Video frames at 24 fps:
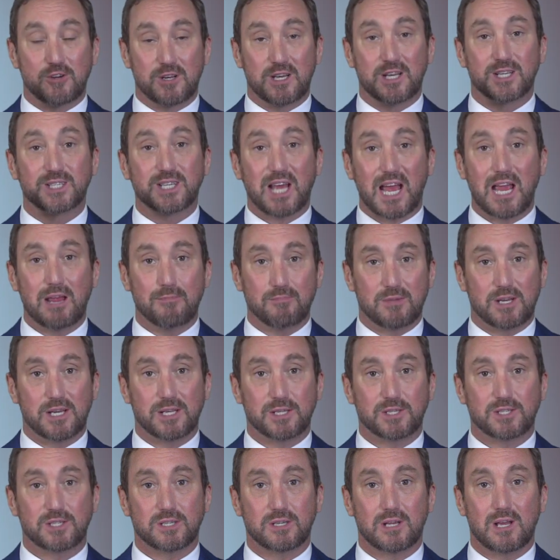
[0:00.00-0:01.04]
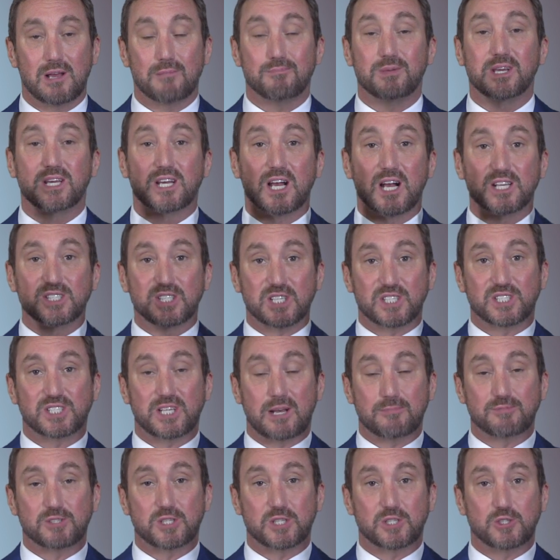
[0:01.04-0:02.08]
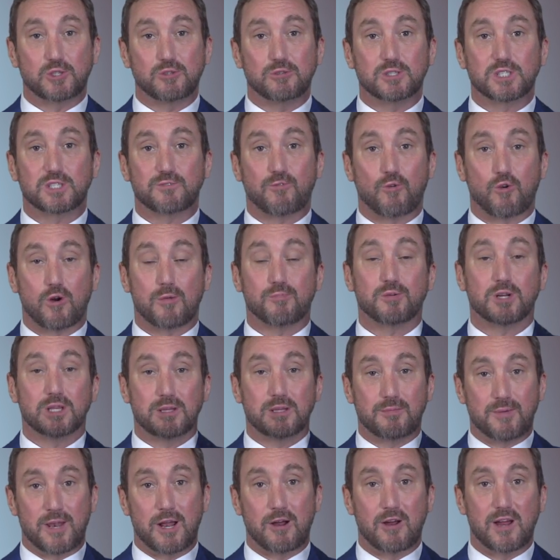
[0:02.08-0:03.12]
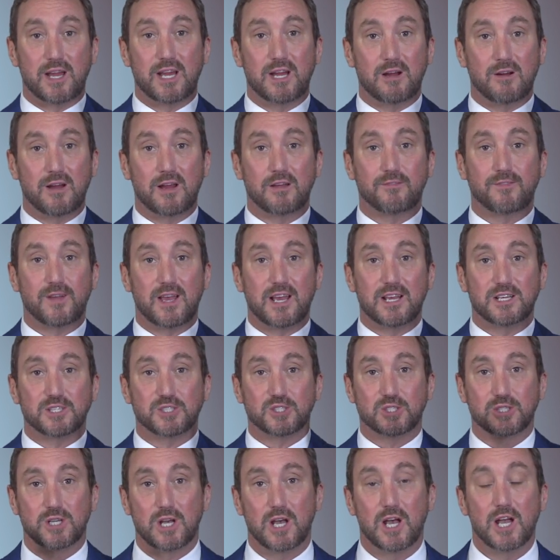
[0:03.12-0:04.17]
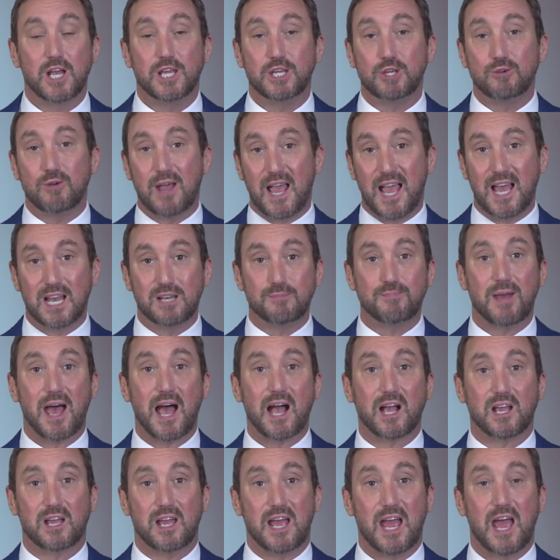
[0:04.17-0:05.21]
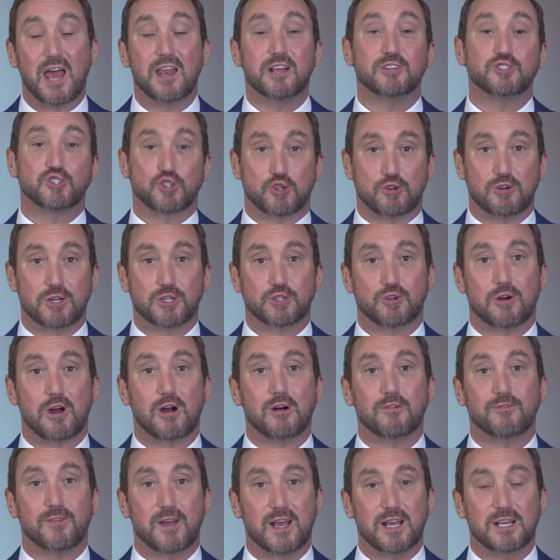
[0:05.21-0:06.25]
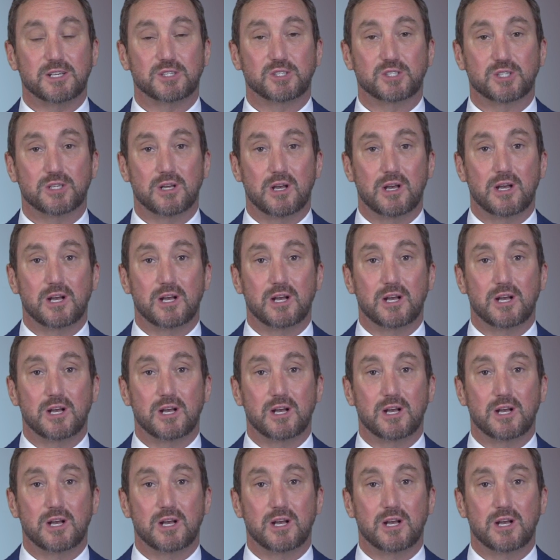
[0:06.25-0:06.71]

an indictment, because it substitutes for a preliminary hearing phase, you end back at a jury trial phase.